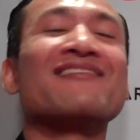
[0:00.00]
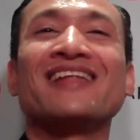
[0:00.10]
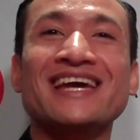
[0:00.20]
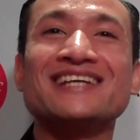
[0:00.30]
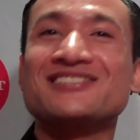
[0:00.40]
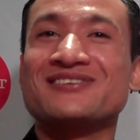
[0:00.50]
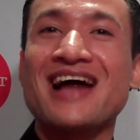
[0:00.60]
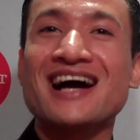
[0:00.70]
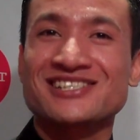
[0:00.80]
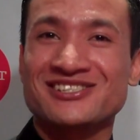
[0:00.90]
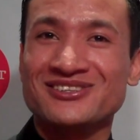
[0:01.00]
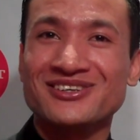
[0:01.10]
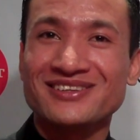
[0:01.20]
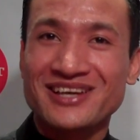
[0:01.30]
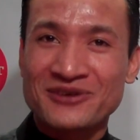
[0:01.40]
of like
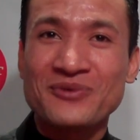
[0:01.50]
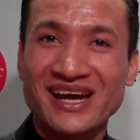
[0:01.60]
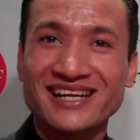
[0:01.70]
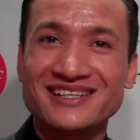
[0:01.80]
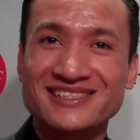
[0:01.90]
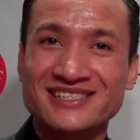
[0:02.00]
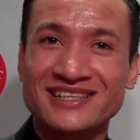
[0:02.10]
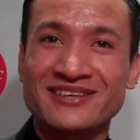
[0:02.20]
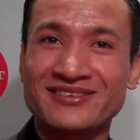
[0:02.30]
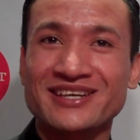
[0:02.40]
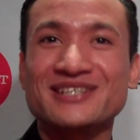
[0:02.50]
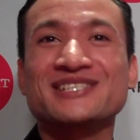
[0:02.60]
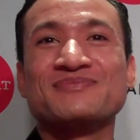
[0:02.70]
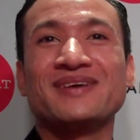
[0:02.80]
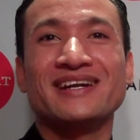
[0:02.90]
international like weight and
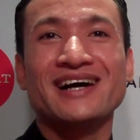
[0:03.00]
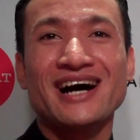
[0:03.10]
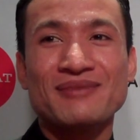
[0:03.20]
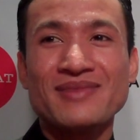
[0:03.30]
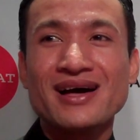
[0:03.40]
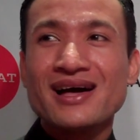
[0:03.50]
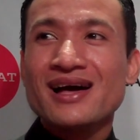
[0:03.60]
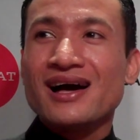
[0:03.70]
significance, but and